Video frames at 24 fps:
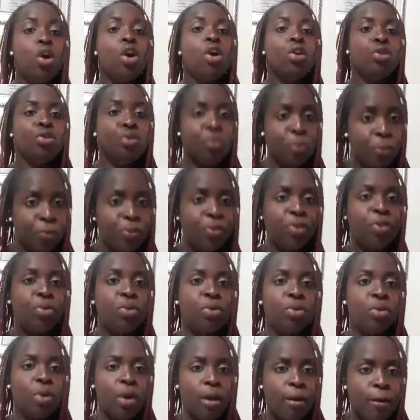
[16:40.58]
you
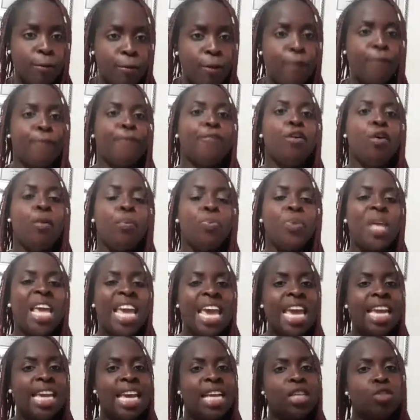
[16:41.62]
feel fulfilled.
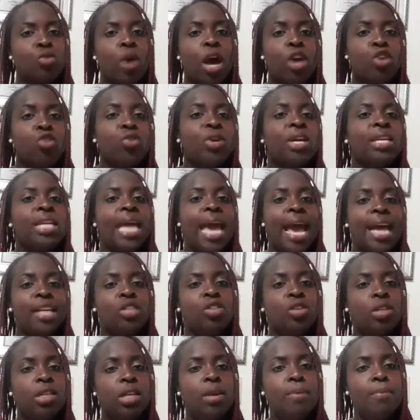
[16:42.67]
And guess what? You can
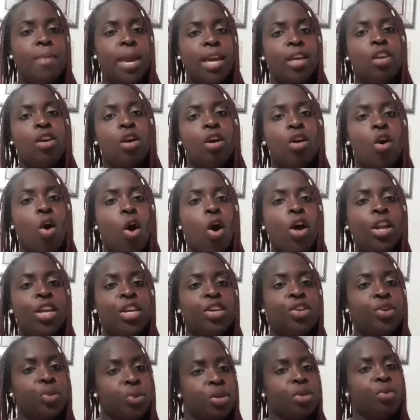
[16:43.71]
actually make your
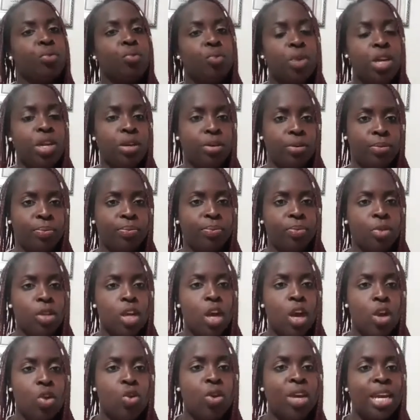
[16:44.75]
calling your career.
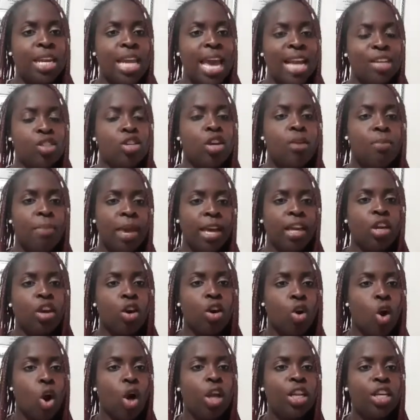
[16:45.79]
You can actually make your
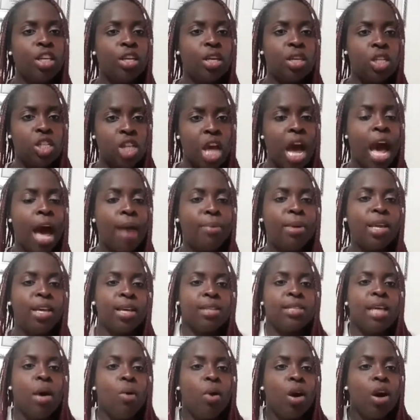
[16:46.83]
calling your job,
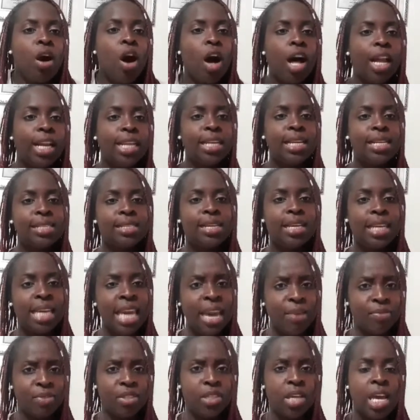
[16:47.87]
because our calling is a
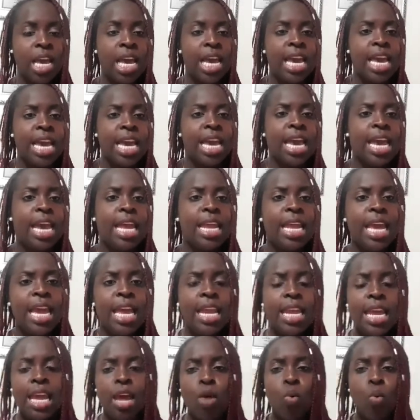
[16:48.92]
gift.
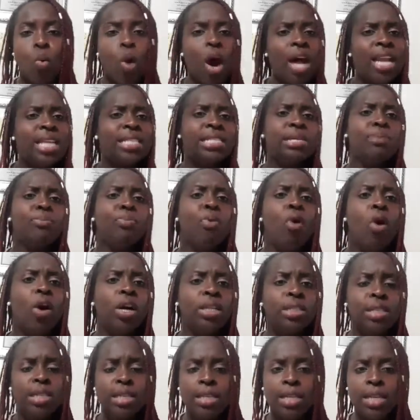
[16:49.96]
And what is
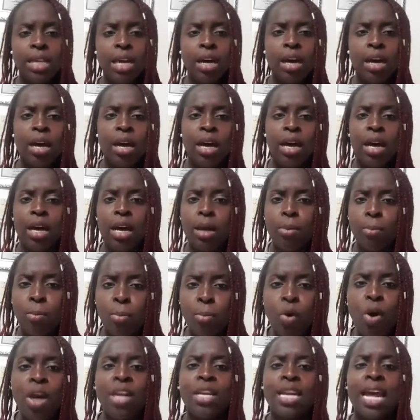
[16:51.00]
important
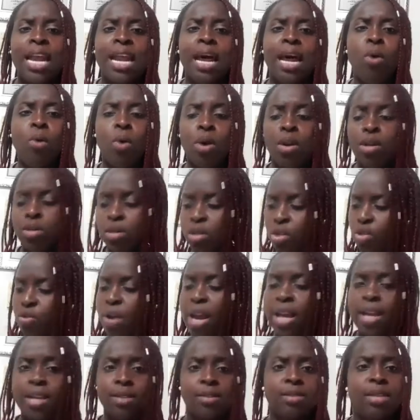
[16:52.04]
point that I wanted to
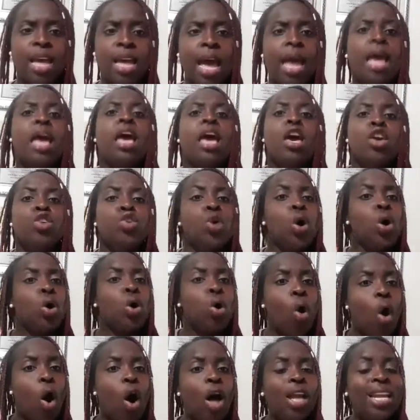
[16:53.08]
stress is that your
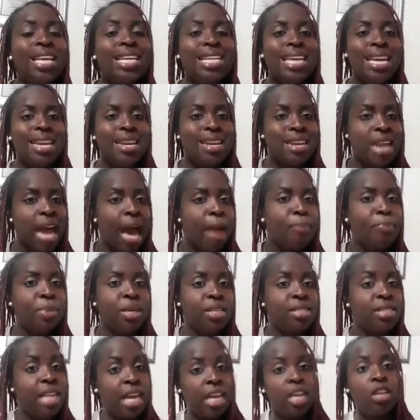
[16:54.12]
calling cannot be
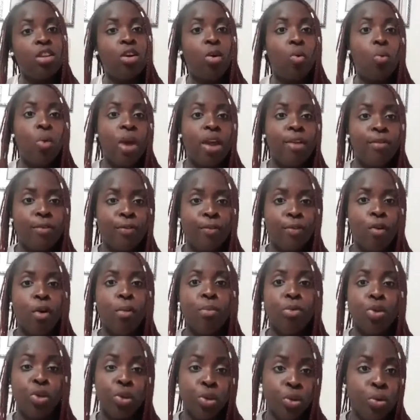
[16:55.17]
taken away from
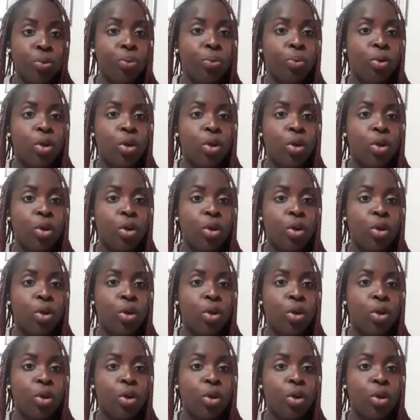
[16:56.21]
you.